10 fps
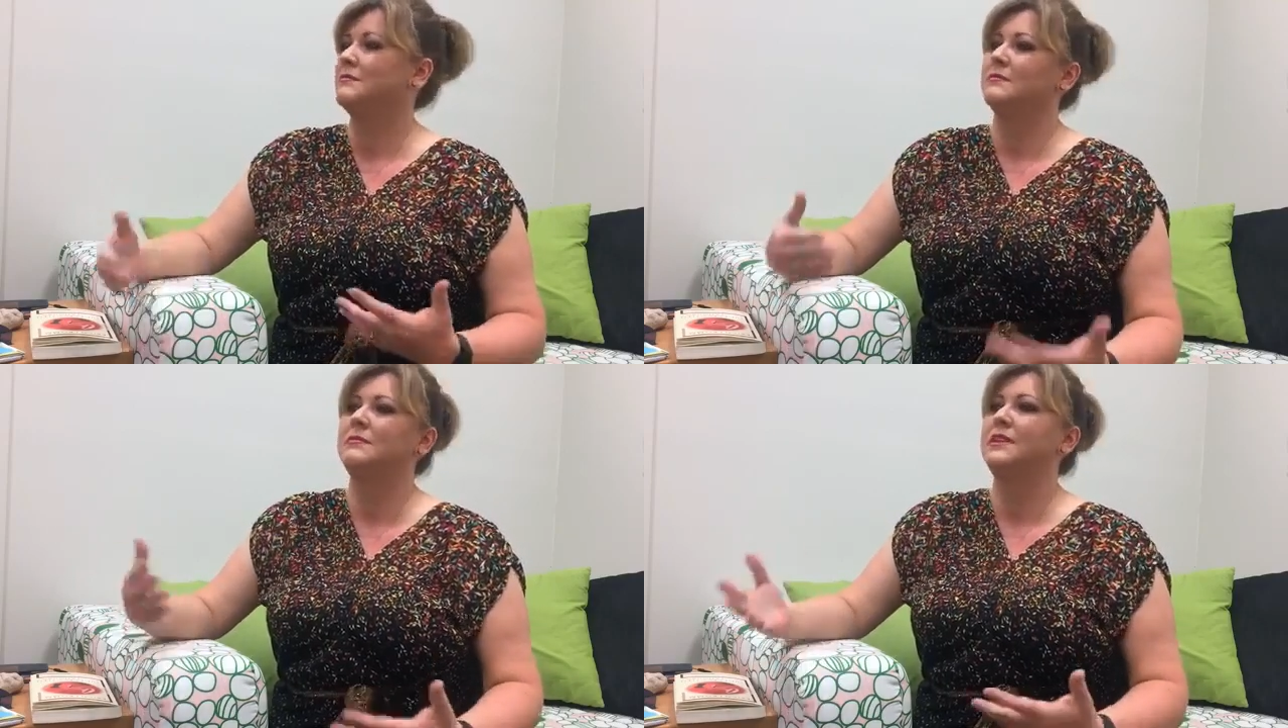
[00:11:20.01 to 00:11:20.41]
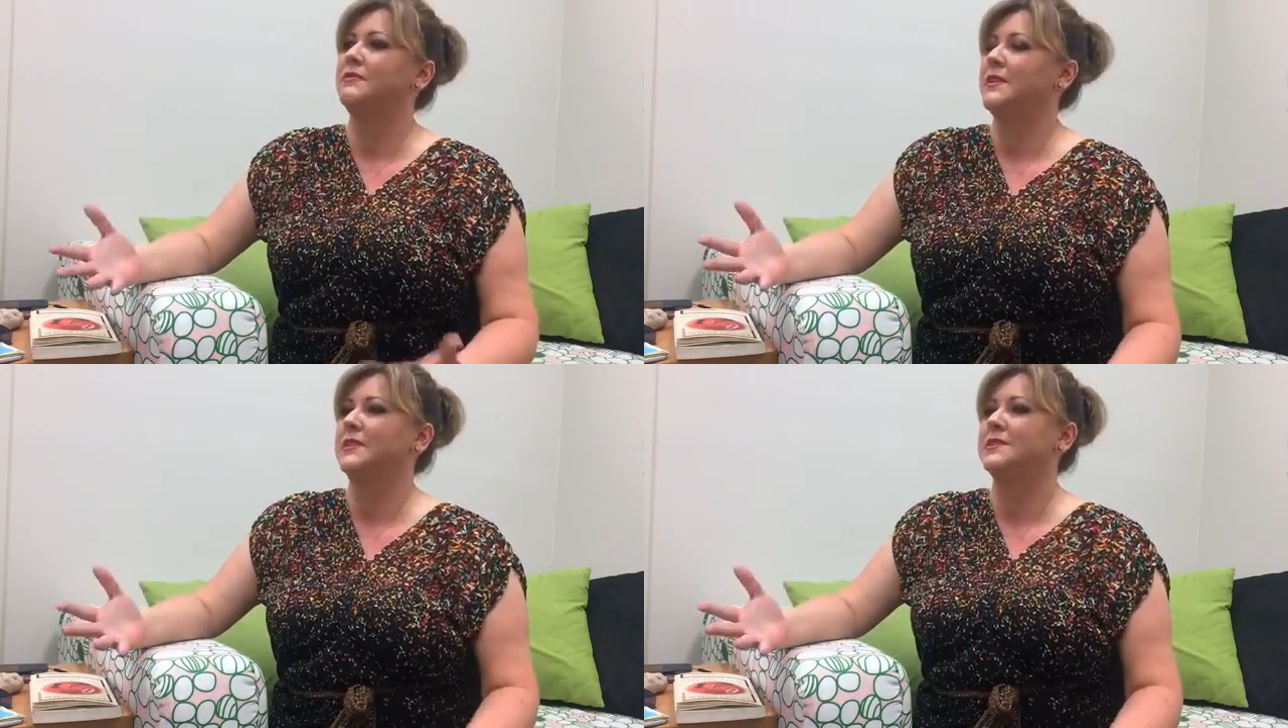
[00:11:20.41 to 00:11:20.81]

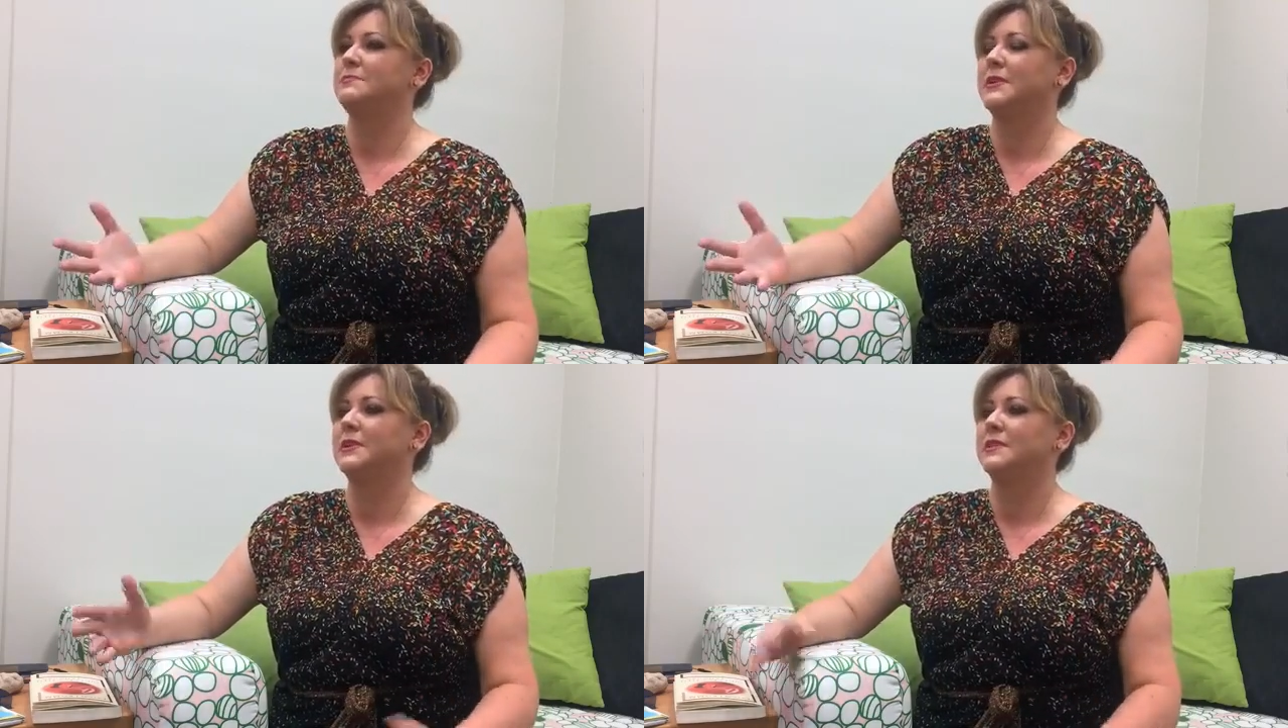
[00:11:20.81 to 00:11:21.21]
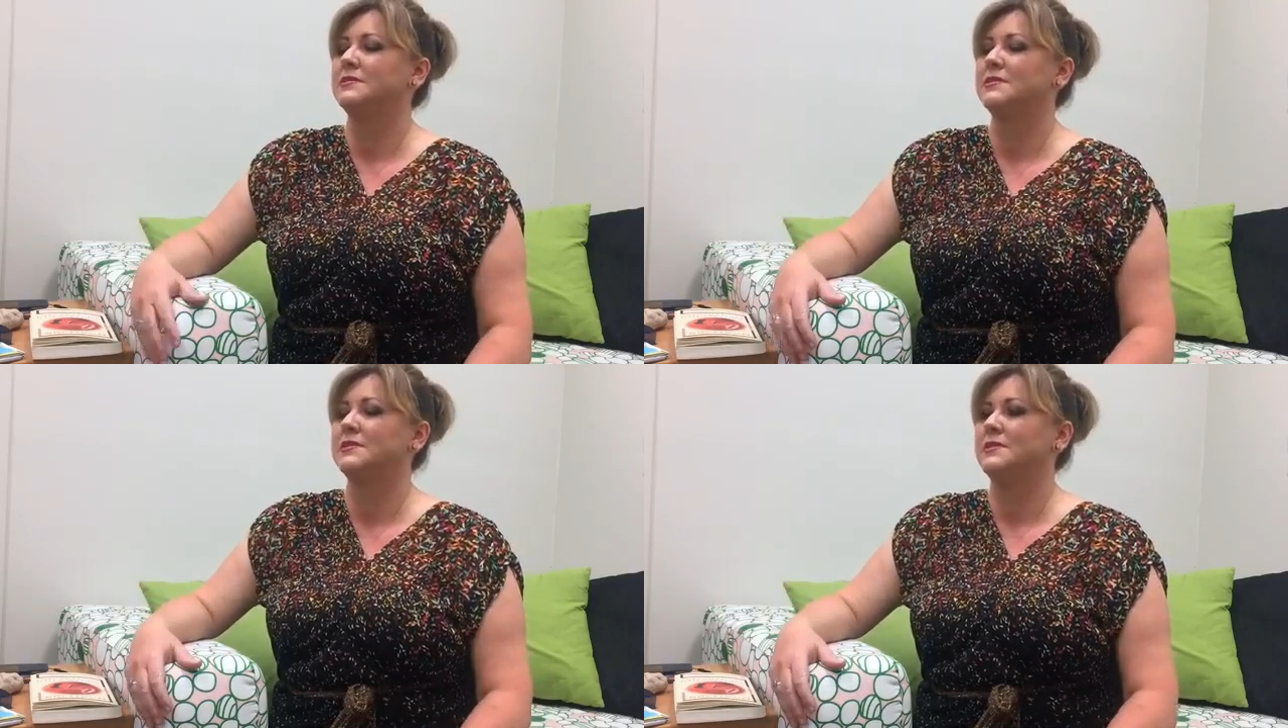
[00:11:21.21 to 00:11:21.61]
live their
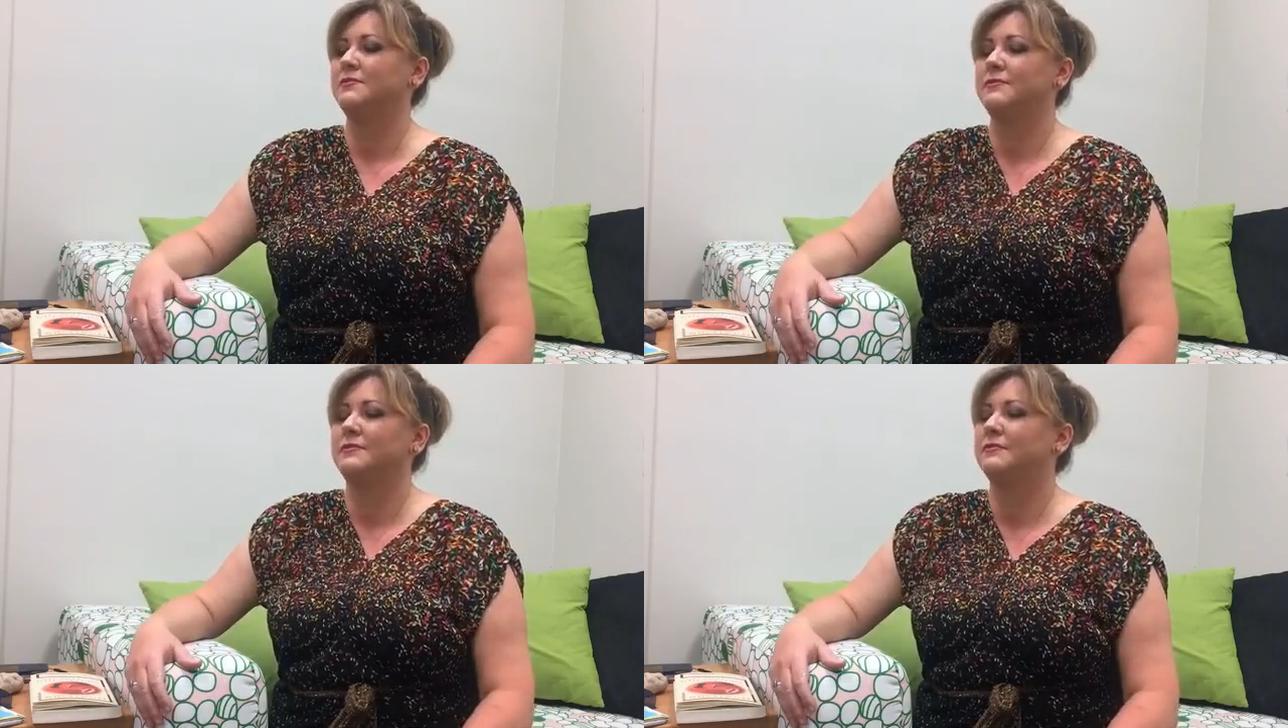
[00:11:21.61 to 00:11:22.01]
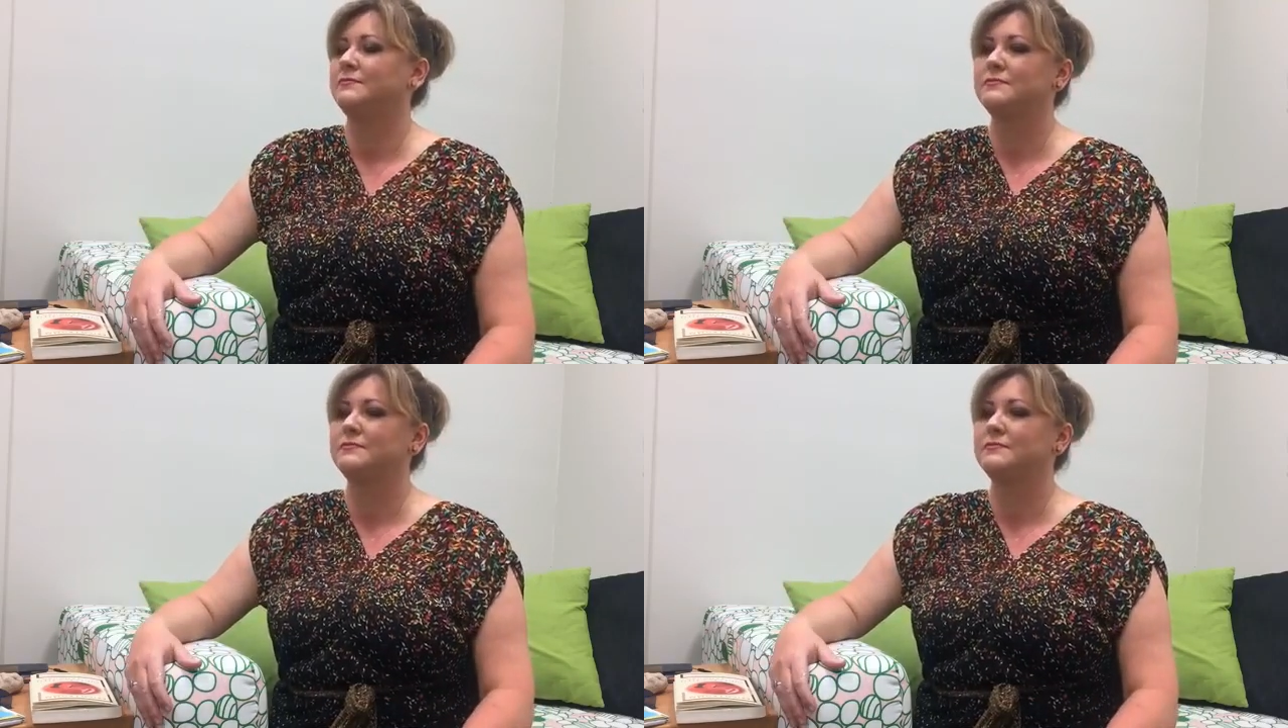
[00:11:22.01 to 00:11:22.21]
experience as if